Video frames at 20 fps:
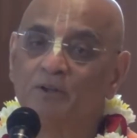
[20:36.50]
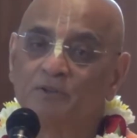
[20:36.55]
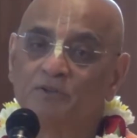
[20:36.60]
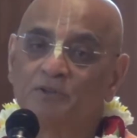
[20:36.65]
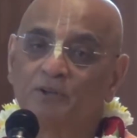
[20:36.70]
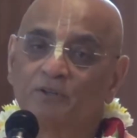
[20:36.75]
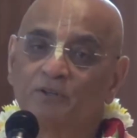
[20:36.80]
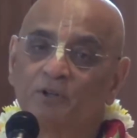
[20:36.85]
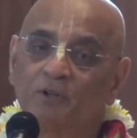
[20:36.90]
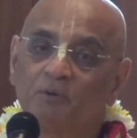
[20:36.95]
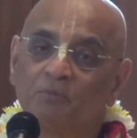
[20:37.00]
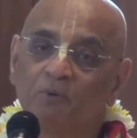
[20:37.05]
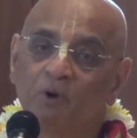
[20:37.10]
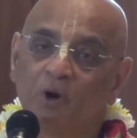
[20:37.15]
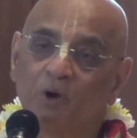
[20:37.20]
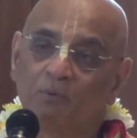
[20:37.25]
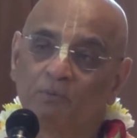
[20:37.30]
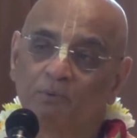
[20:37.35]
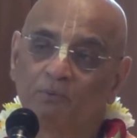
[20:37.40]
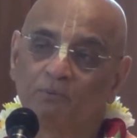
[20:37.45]
Chaitanya
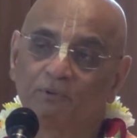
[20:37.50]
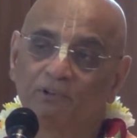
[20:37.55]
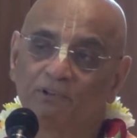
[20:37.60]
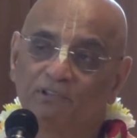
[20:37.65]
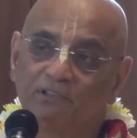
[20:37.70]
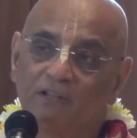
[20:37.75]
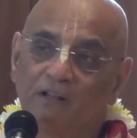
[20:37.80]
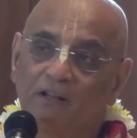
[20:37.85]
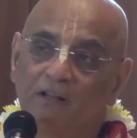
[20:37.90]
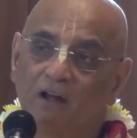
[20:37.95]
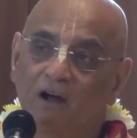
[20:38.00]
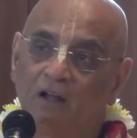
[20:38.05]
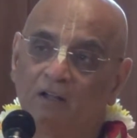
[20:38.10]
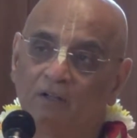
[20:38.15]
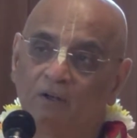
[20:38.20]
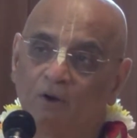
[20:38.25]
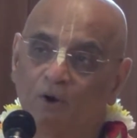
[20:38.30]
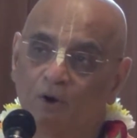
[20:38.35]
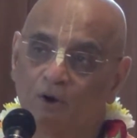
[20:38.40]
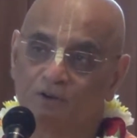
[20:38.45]
Mahaprabhu was still
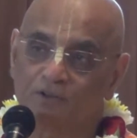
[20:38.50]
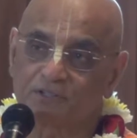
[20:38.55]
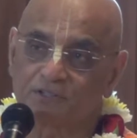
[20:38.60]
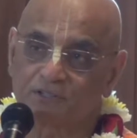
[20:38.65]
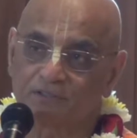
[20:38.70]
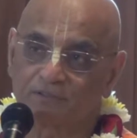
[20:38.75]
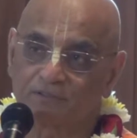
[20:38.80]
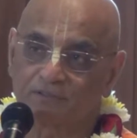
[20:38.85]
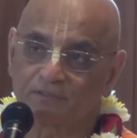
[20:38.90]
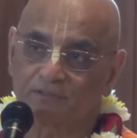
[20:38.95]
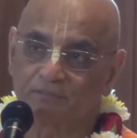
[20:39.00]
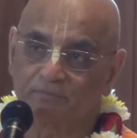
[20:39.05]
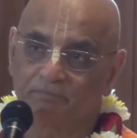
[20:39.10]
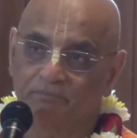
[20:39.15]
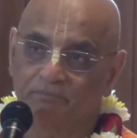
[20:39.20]
unconscious,